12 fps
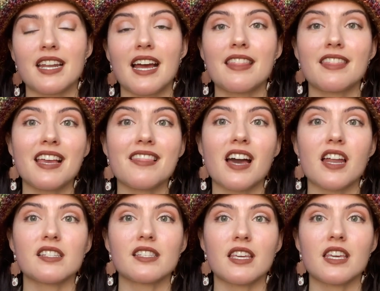and I think that
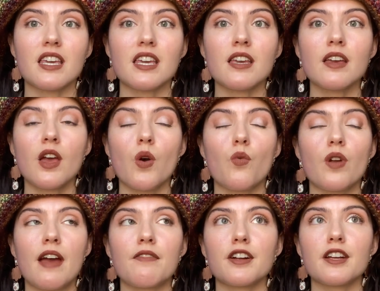is the key
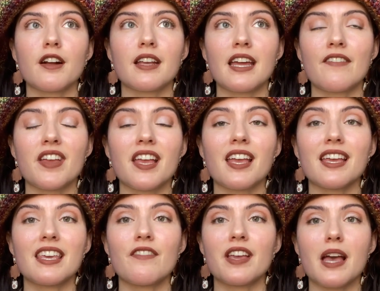whenever you're
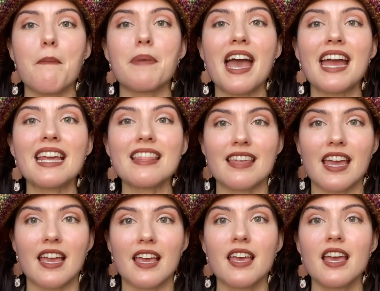giving up
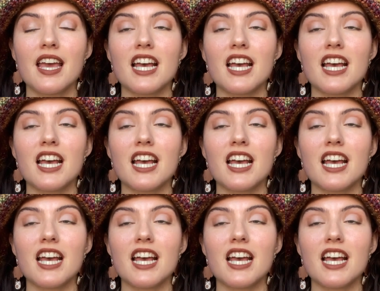anything,